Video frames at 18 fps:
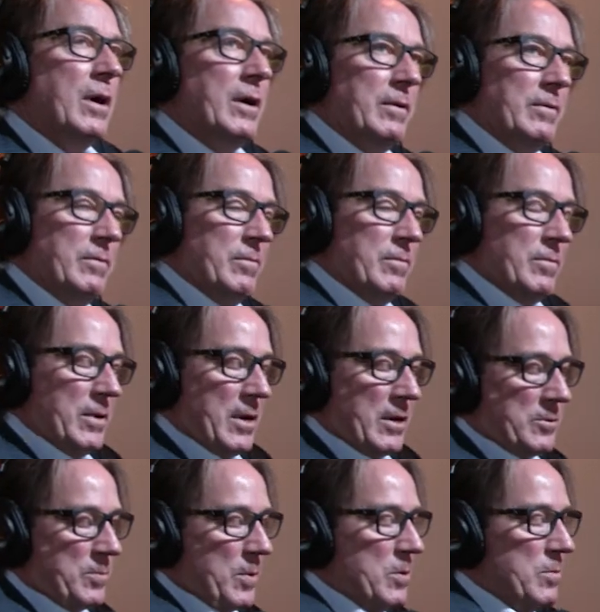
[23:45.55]
I, I
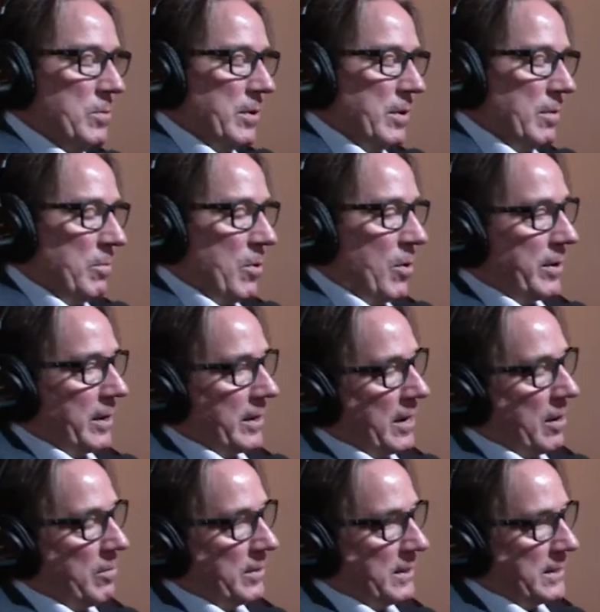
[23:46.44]
spoke with a marketing
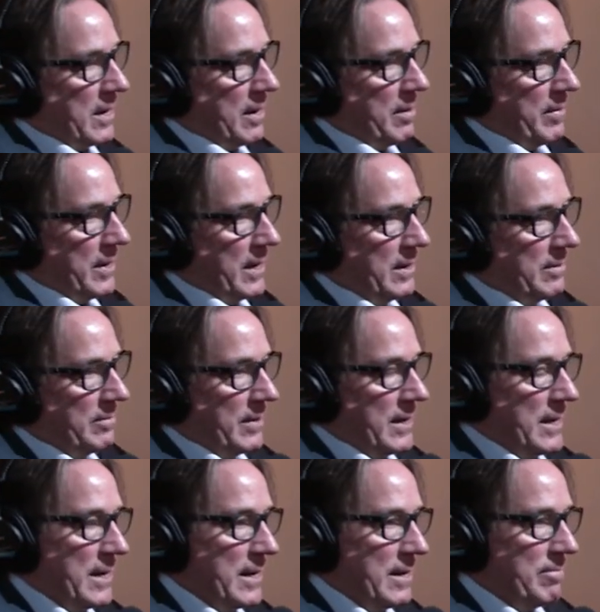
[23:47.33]
guy one time and he,
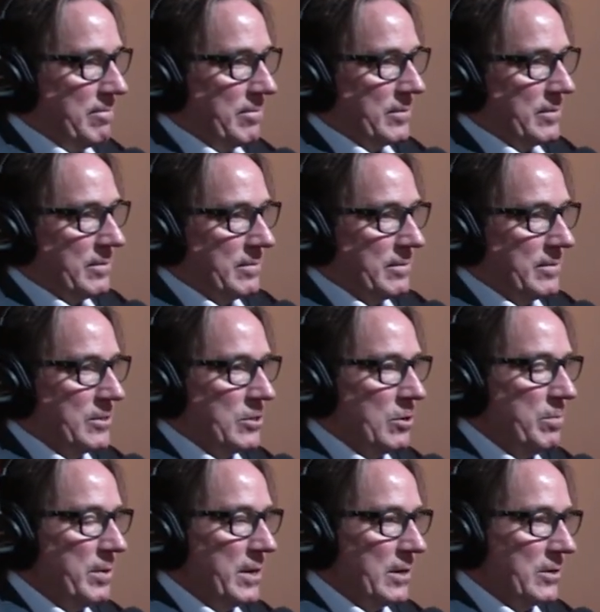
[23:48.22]
and he, Tell
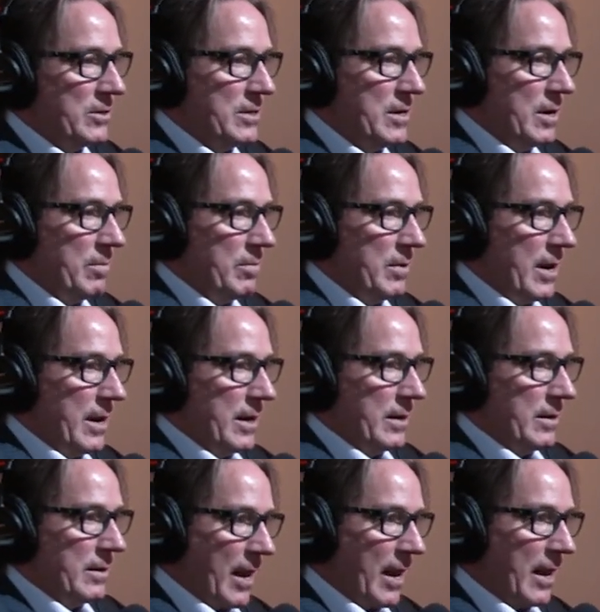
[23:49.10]
me this tip, like
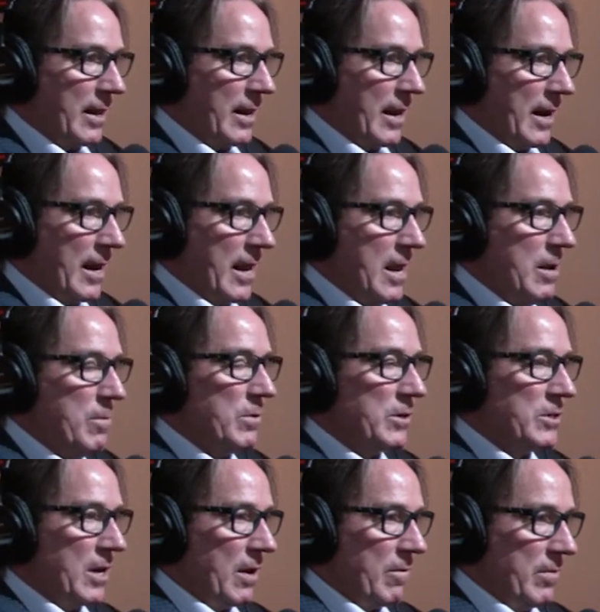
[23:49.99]
that he
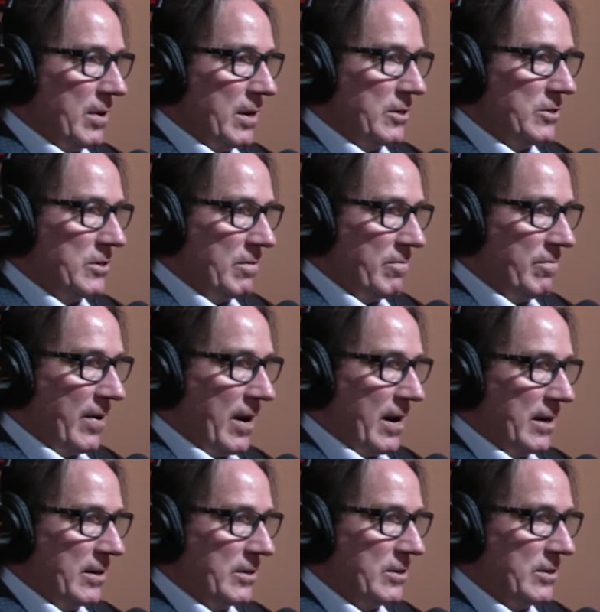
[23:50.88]
was given this
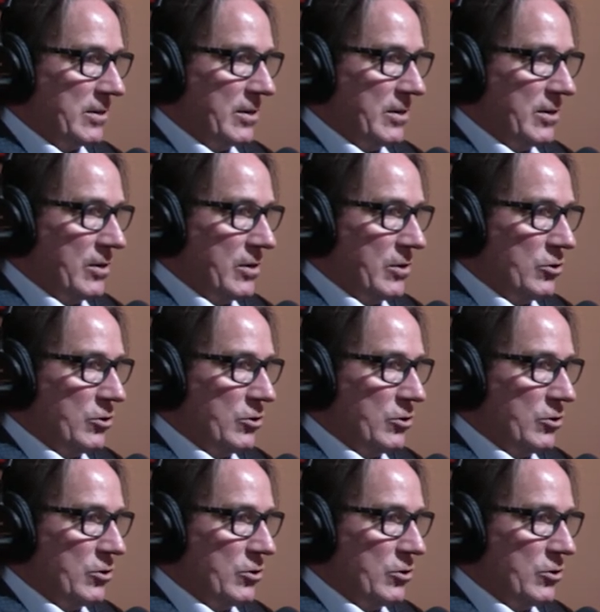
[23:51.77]
advice mm-hmm.